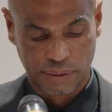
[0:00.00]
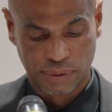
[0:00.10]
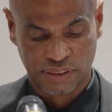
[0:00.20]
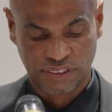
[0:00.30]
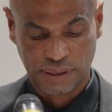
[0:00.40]

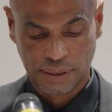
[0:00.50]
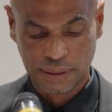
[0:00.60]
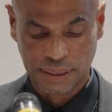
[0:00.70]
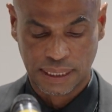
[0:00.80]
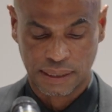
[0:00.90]
with
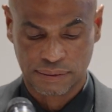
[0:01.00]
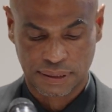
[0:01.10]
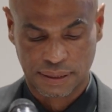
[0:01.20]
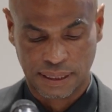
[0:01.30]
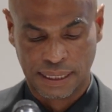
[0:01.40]
seating
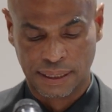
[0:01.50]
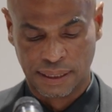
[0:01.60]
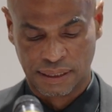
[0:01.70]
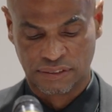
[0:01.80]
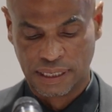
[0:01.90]
tiers and
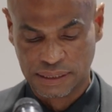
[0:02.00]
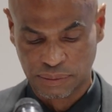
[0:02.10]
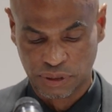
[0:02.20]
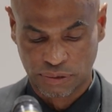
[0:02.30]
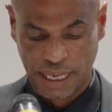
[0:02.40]
an
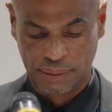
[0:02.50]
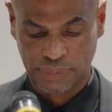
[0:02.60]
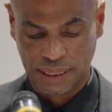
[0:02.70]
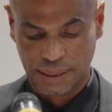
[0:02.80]
accessible ramp